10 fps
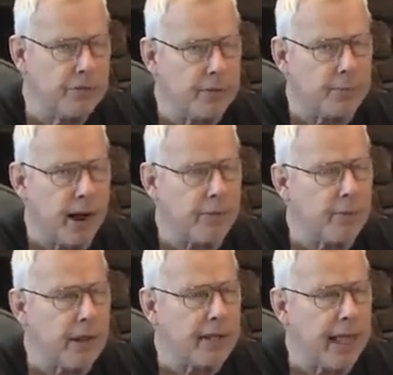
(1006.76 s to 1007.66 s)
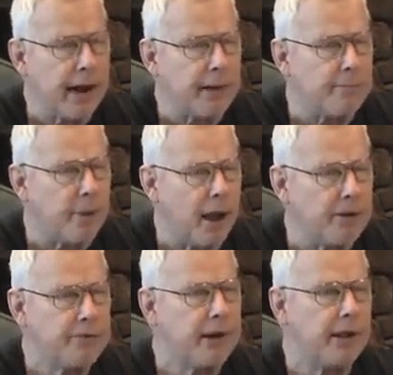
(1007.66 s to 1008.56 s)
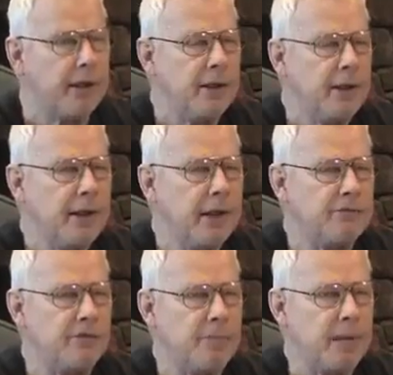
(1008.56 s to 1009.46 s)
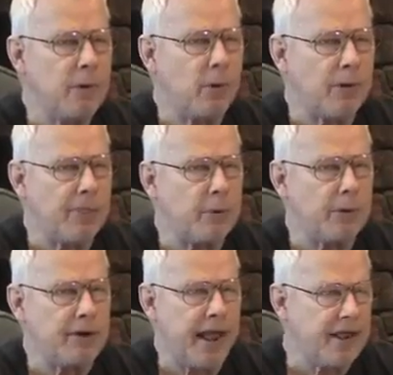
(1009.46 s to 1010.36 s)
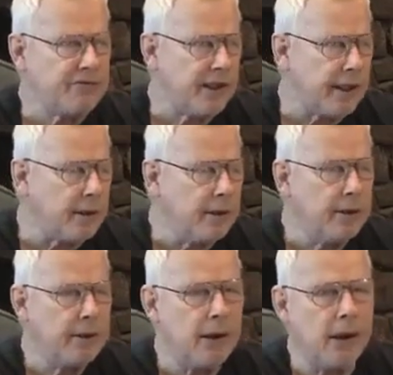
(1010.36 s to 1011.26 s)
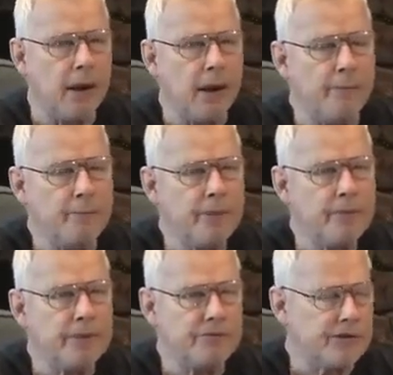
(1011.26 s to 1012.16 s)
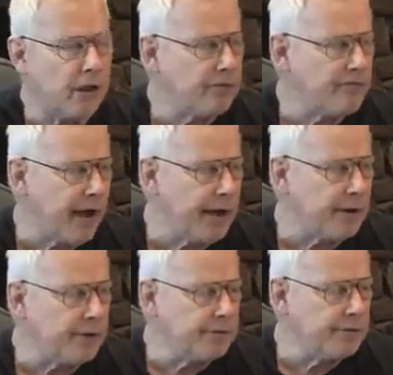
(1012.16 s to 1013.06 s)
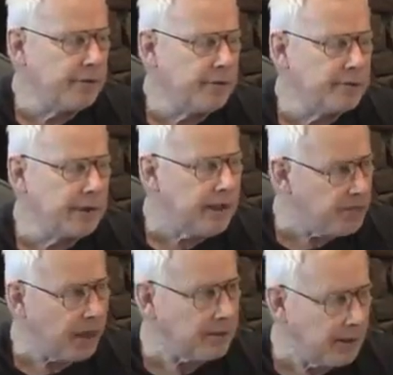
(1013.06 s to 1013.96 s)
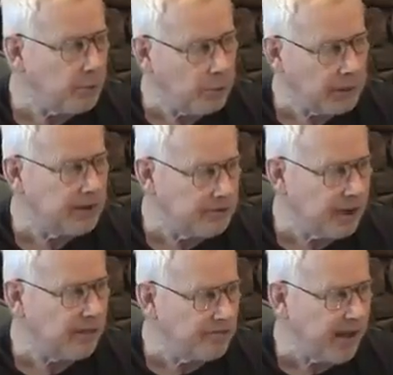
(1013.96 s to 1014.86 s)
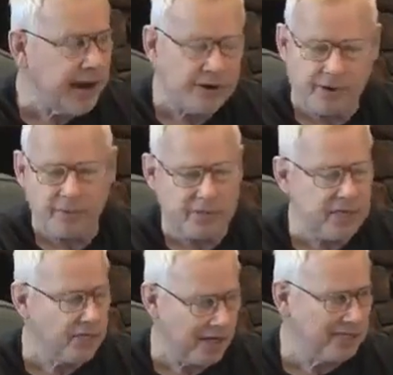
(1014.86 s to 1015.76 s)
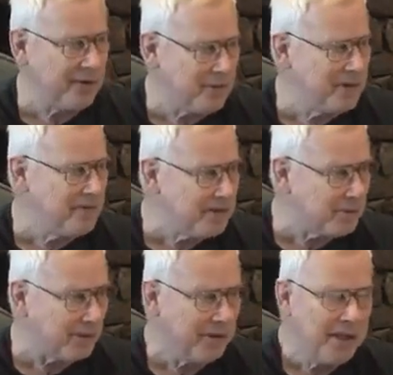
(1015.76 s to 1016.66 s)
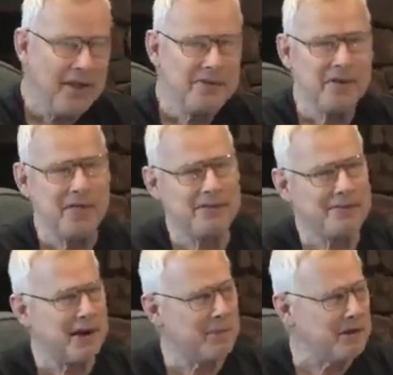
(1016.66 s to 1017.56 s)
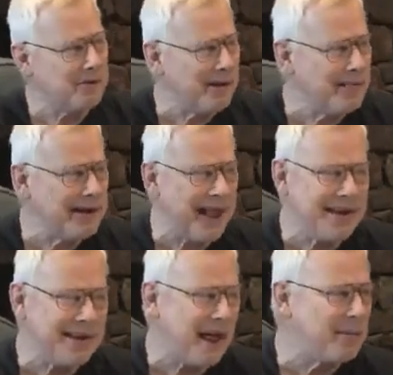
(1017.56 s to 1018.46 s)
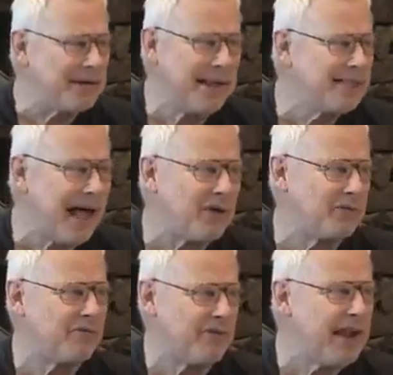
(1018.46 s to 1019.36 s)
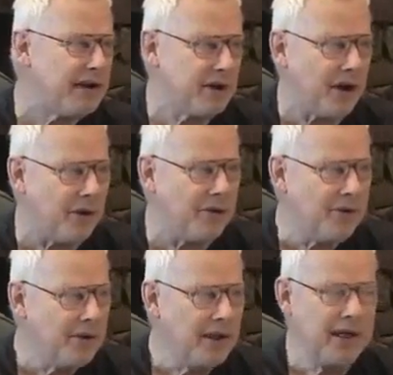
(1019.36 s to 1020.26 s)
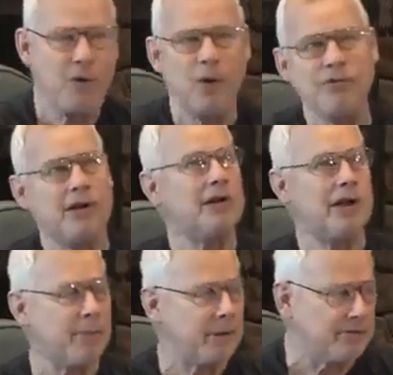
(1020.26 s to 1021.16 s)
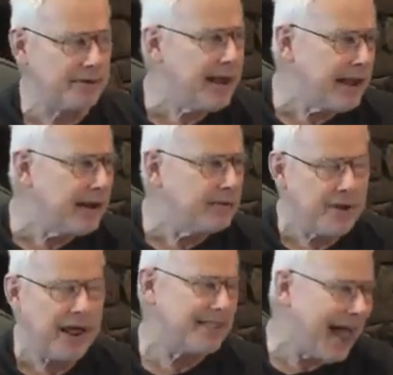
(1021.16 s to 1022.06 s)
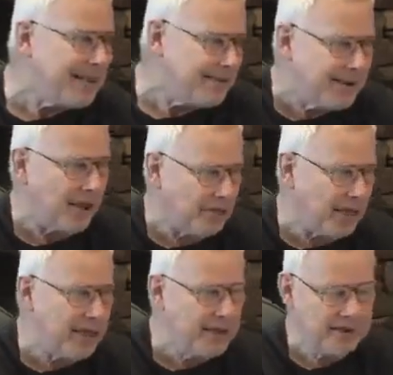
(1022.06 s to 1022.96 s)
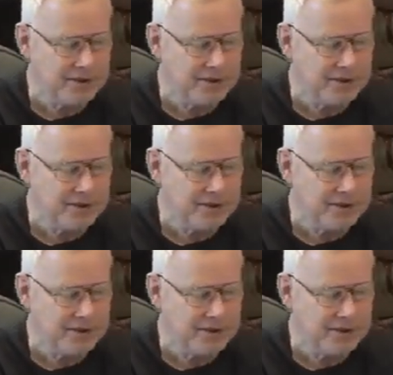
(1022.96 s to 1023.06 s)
the problem we had in Bosnia is the people that were tasking the stealth fighters. They thought they were really stealth fighters. I mean, they thought they were invisible. So they sent them in during the daytime at 10,000 feet, And of course, you can look up and see it. It's not that stealthy,